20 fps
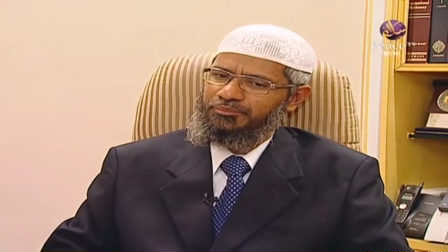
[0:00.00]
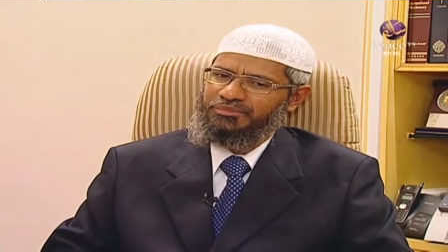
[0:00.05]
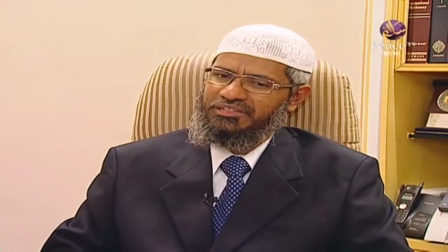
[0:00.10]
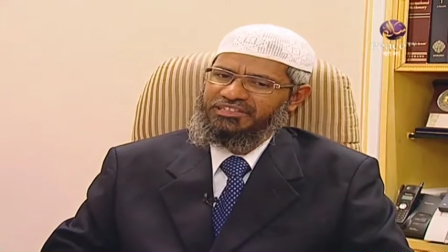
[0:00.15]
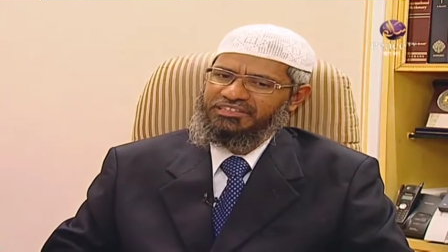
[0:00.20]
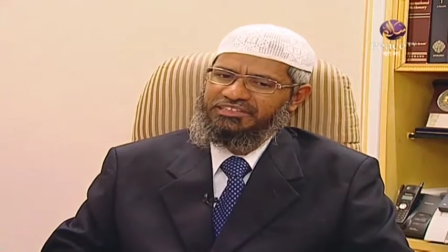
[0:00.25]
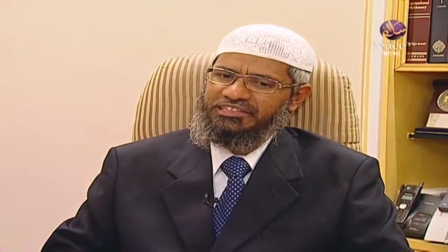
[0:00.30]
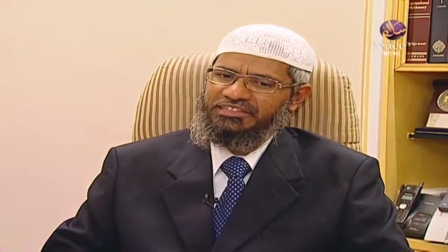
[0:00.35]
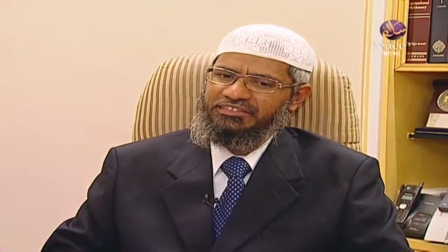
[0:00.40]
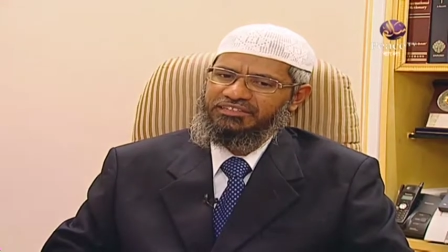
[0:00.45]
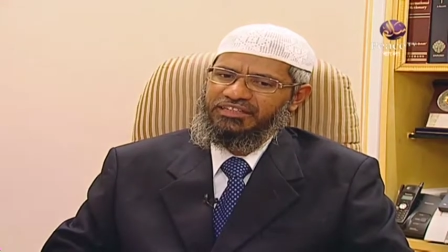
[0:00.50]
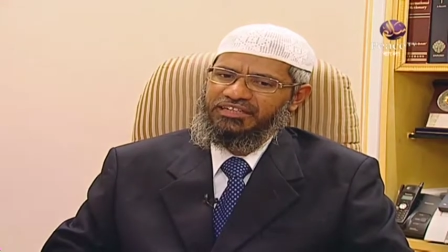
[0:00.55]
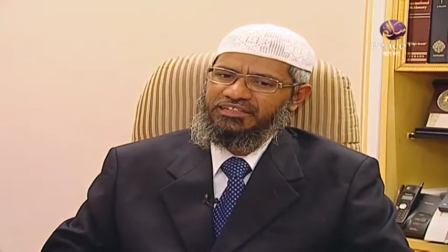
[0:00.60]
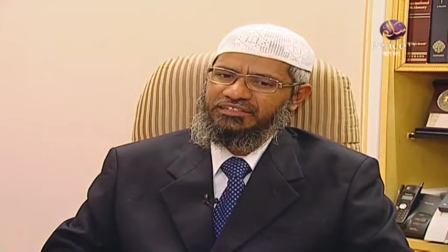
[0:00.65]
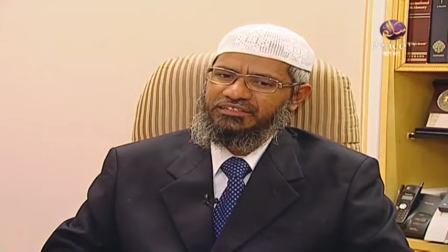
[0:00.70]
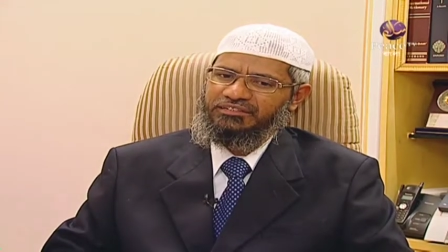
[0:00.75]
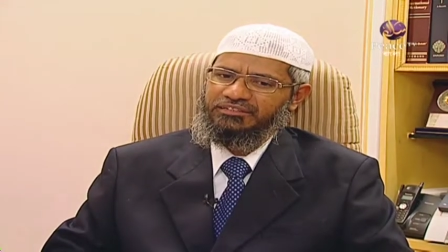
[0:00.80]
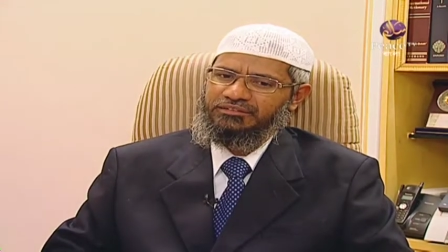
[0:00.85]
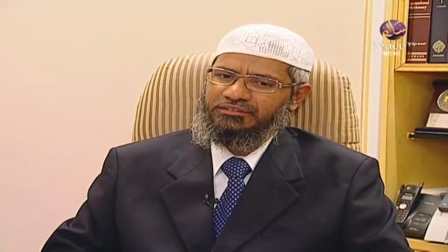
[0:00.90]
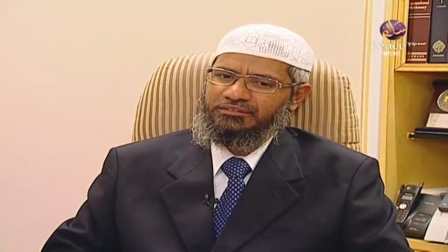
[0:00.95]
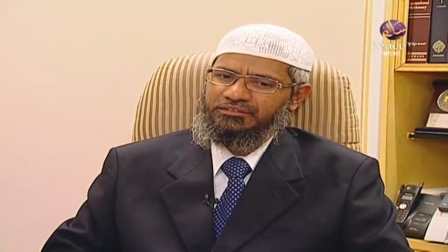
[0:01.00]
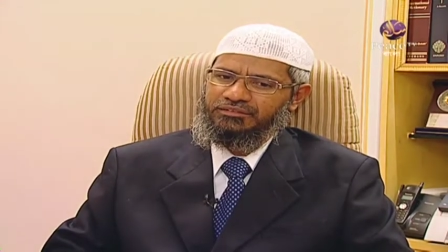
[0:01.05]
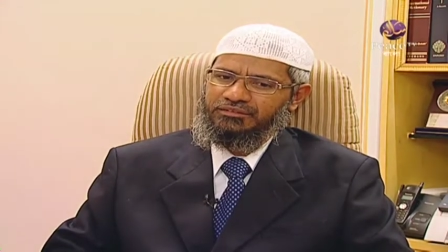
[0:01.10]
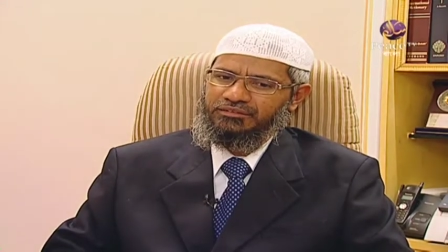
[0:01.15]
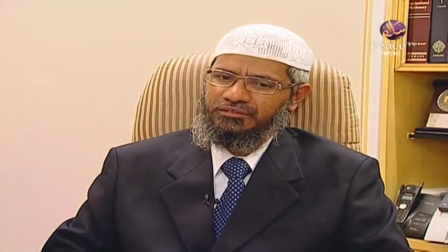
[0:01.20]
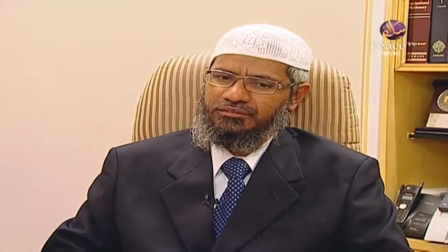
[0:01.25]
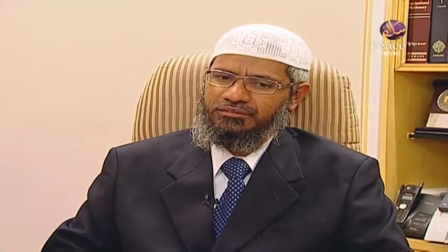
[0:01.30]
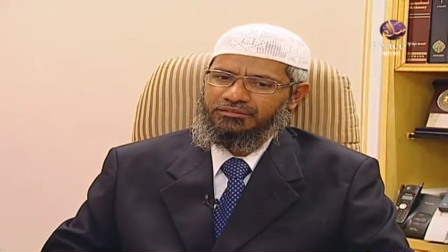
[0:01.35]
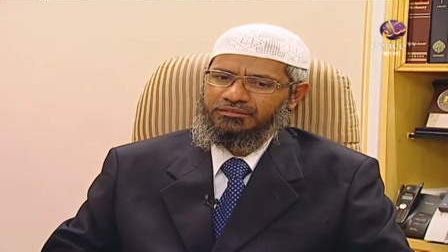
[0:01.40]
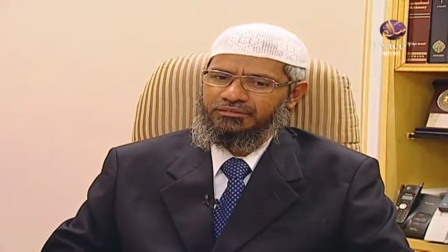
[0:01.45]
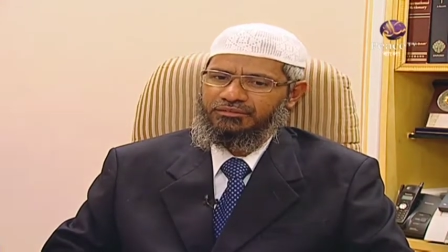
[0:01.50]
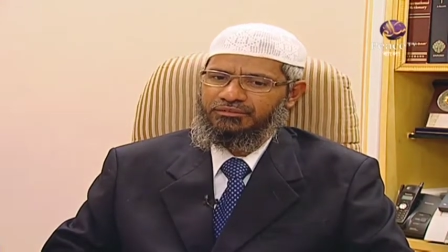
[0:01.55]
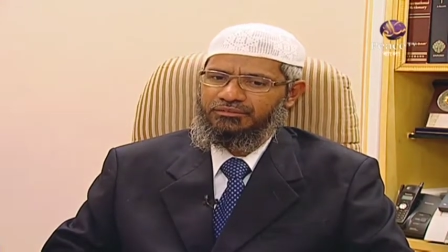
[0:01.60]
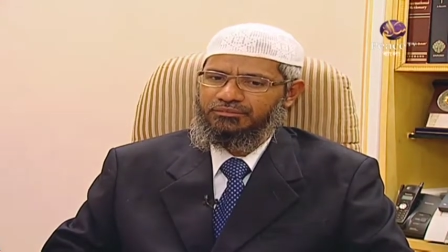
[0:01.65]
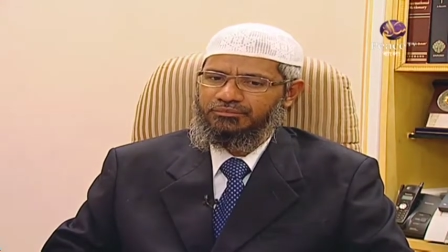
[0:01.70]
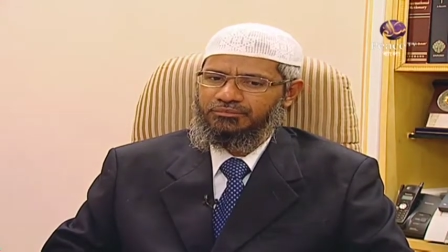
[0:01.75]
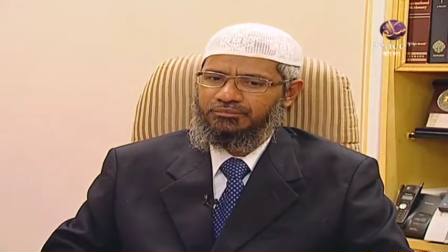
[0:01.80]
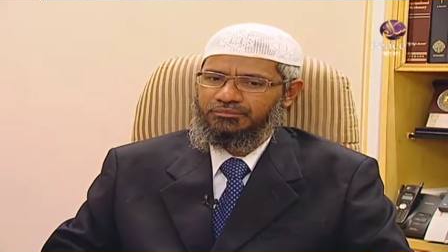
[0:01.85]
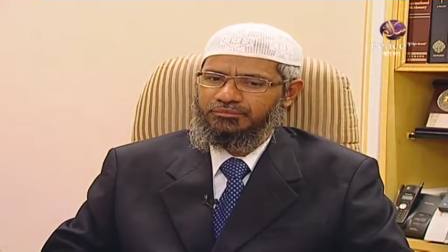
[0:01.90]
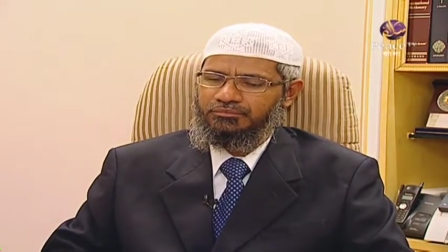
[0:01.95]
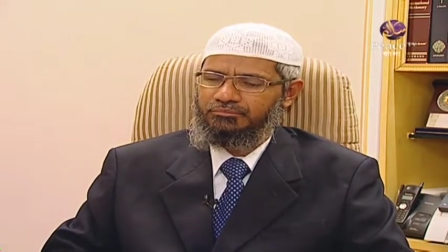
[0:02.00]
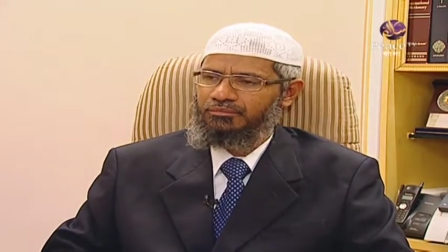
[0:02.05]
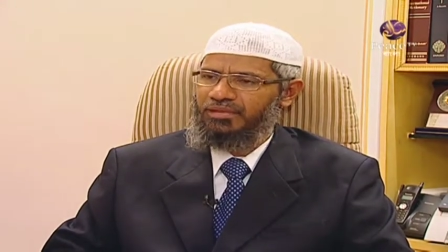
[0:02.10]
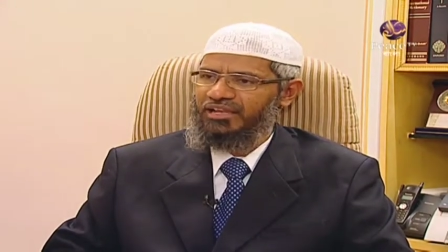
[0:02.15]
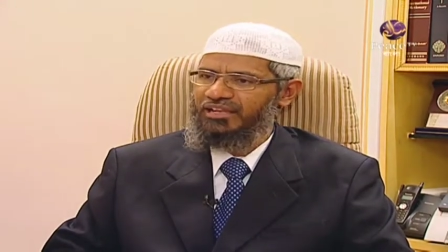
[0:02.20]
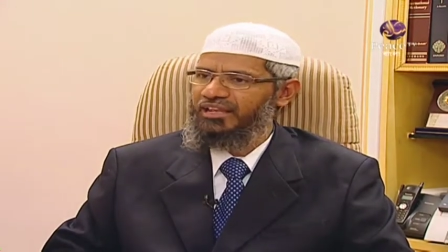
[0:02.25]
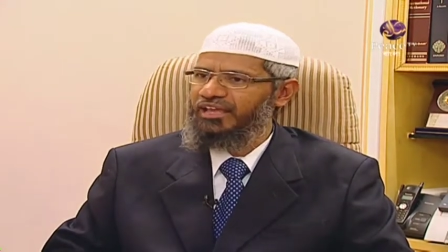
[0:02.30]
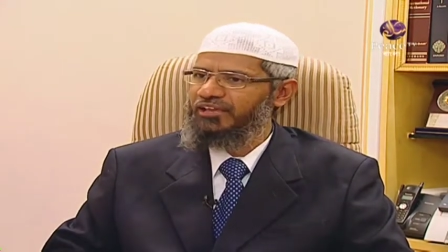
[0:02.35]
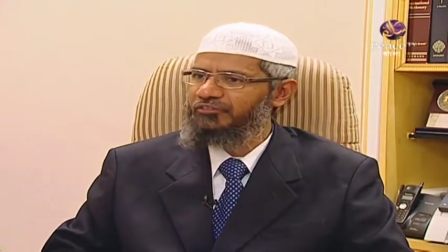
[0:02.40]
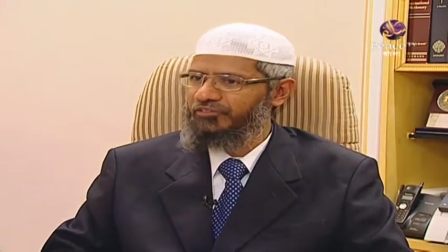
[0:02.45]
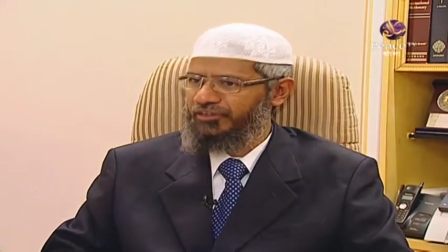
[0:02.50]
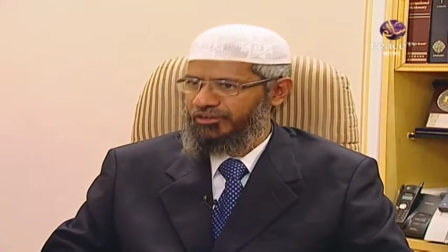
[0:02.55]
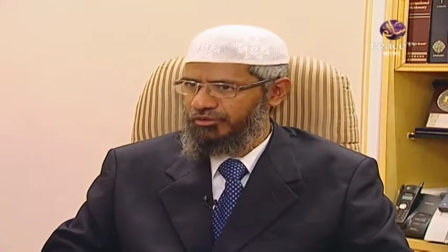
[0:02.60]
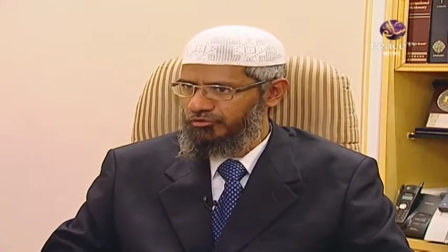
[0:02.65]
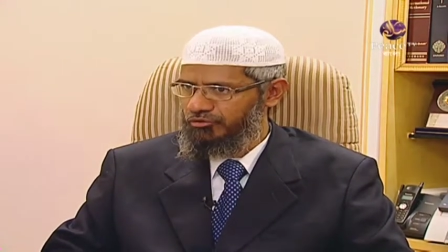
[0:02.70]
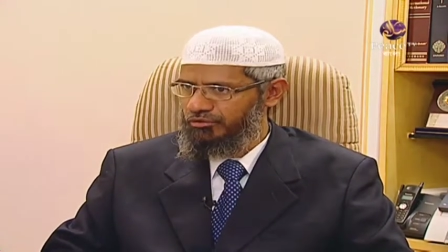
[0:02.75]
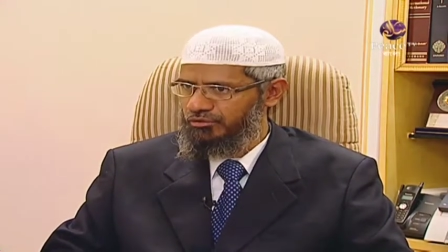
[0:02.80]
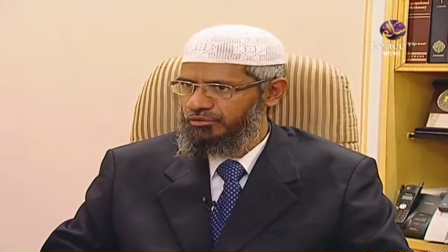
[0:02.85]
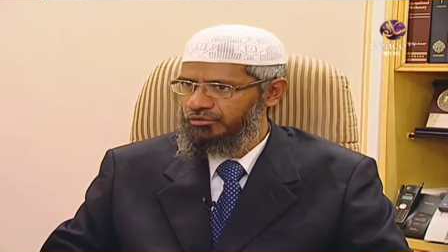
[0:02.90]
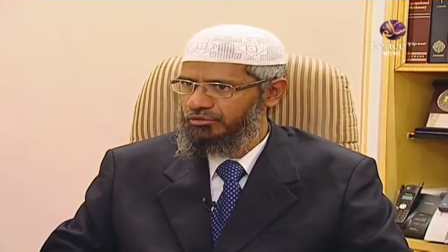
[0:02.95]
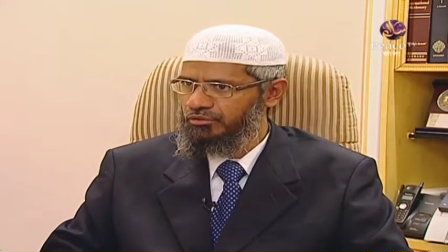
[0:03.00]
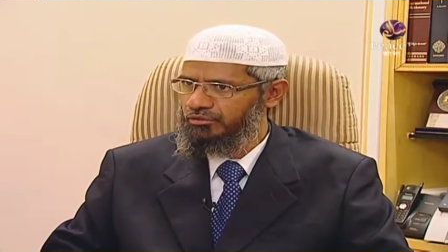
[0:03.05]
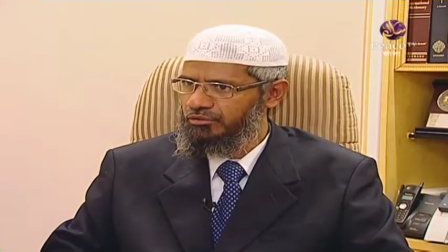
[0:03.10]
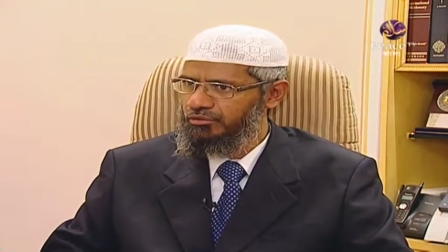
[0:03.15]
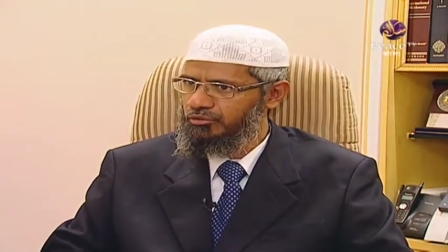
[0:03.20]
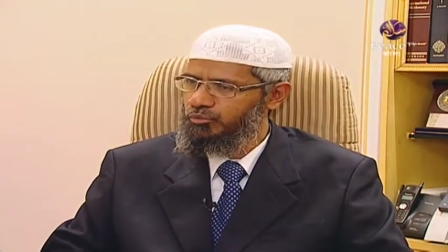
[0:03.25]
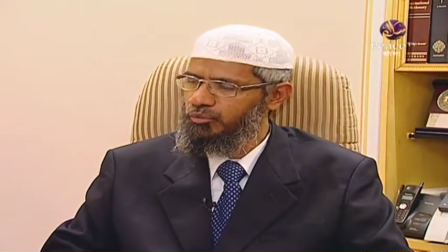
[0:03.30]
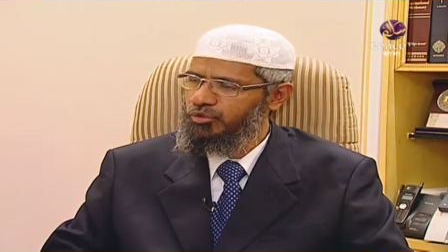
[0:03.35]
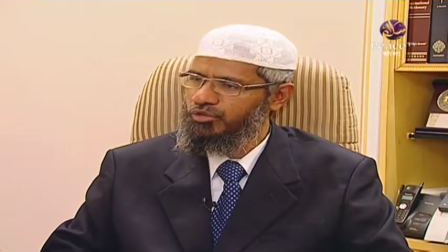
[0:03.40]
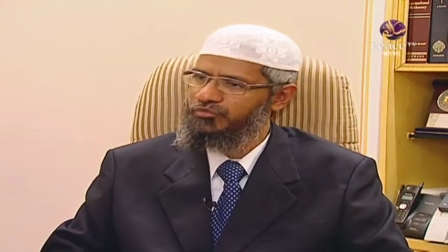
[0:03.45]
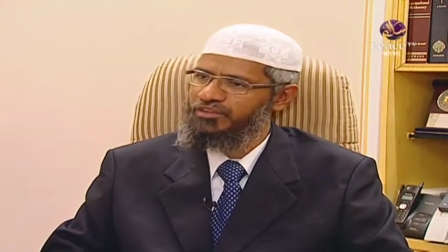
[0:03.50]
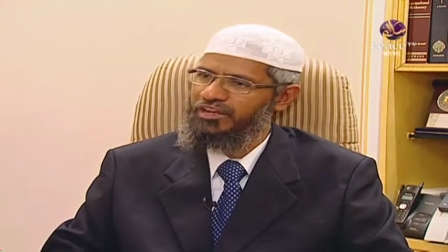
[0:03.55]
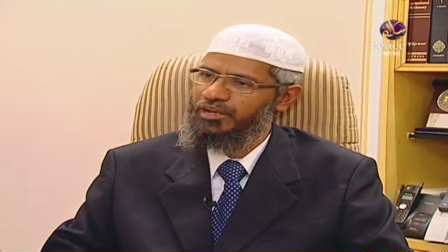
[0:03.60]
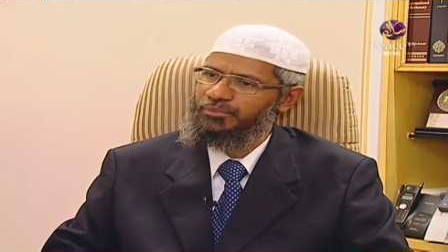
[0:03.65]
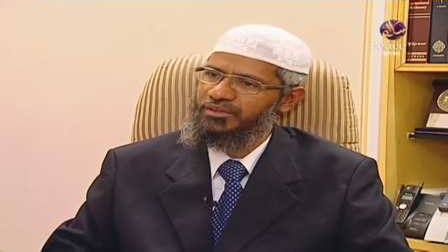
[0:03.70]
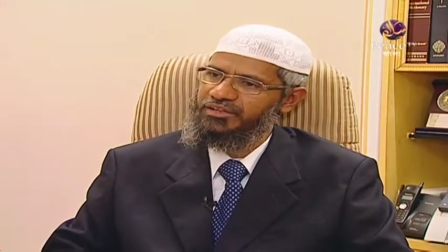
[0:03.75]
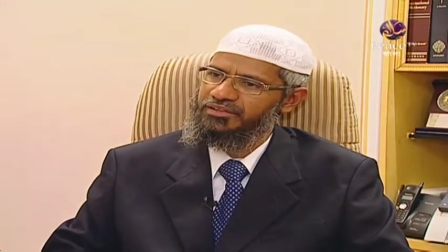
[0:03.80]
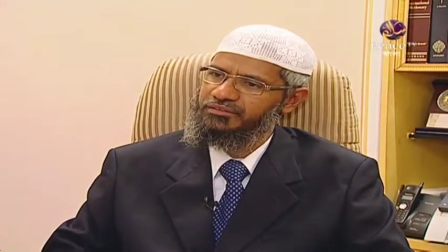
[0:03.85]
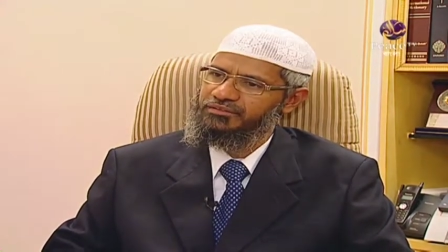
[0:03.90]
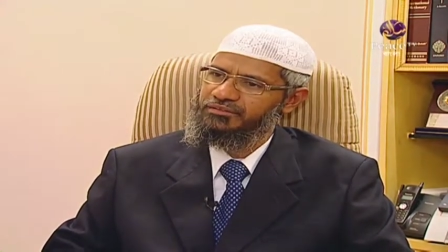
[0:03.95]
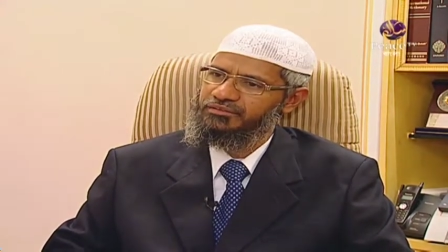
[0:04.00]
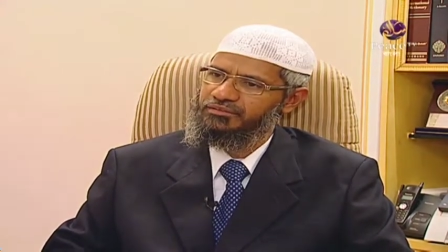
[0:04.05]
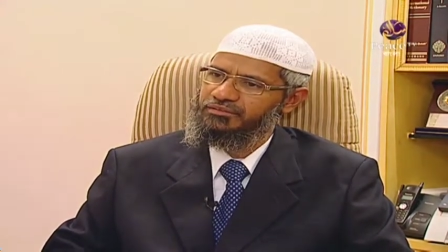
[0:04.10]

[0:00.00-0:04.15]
But the thing that turned my life around was when I met